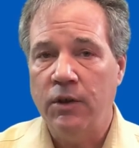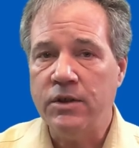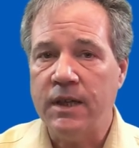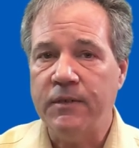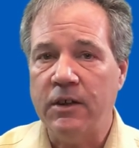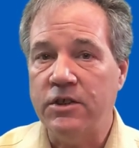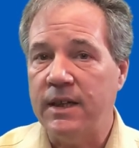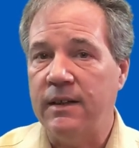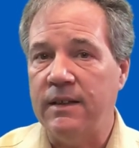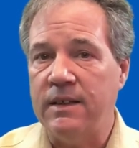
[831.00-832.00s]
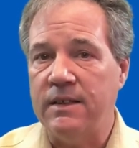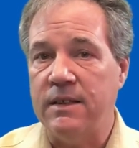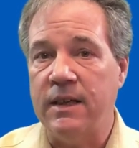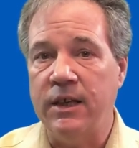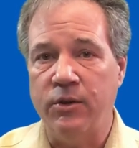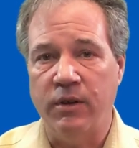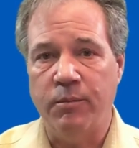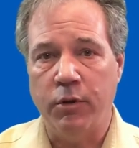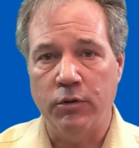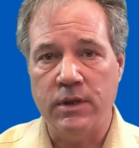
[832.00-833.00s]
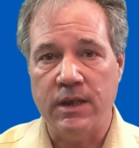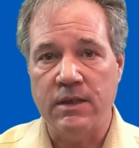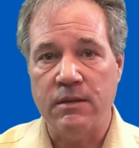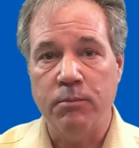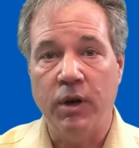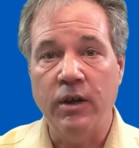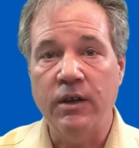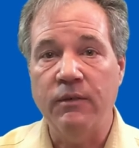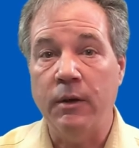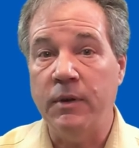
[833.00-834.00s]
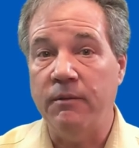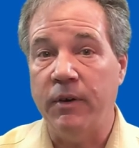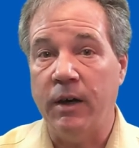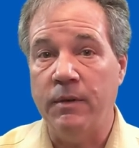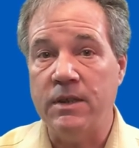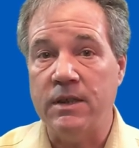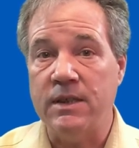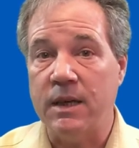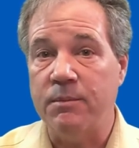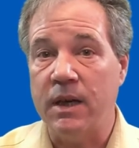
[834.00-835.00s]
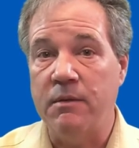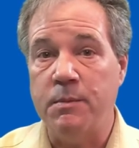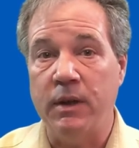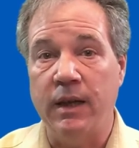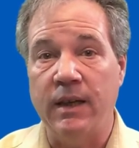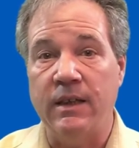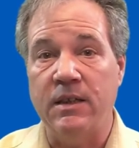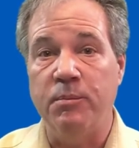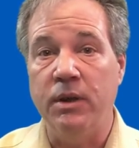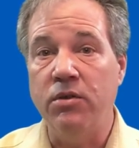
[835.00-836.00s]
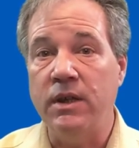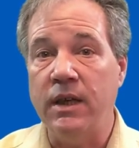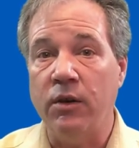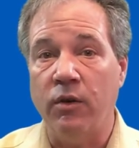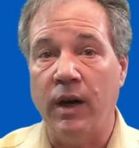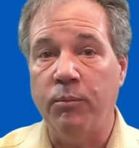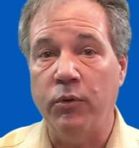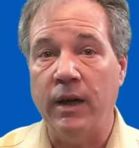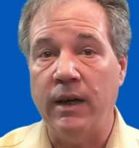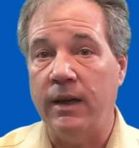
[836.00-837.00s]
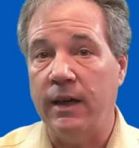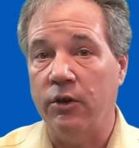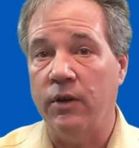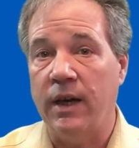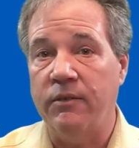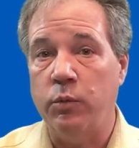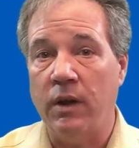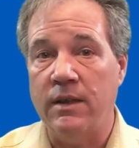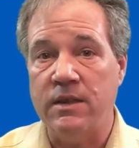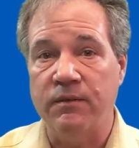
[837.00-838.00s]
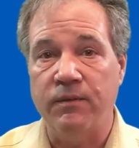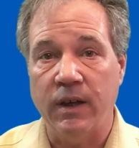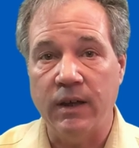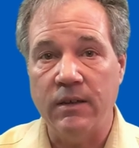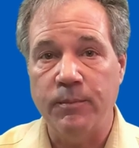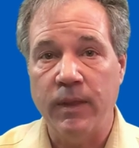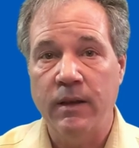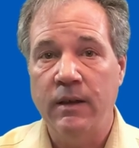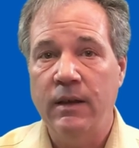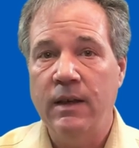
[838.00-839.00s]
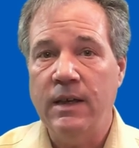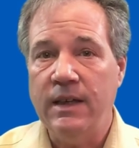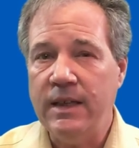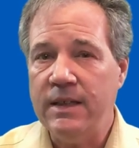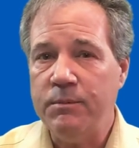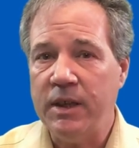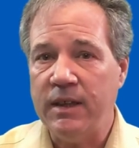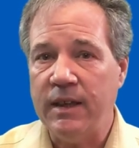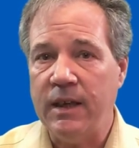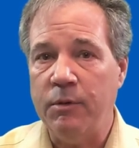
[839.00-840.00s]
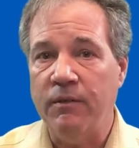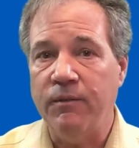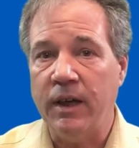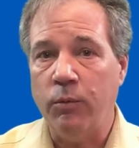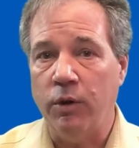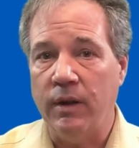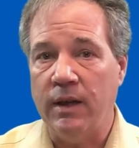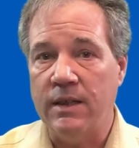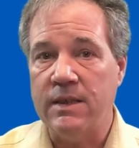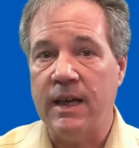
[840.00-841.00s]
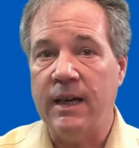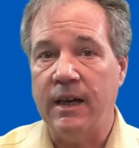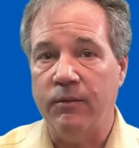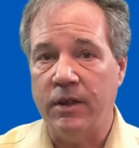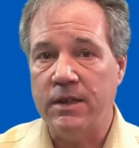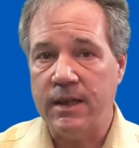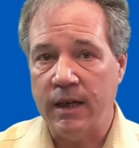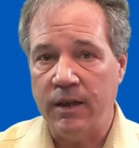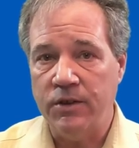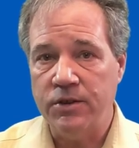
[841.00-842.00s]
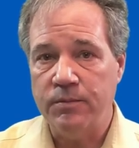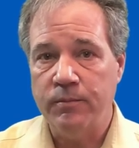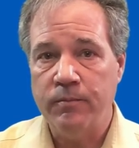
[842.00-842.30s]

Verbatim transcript: You also have to understand that this is an iterative process. Modern development environments can sometimes be likened to building or upgrading an aircraft while it's in flight. You need to be thinking about flightworthiness at every stage.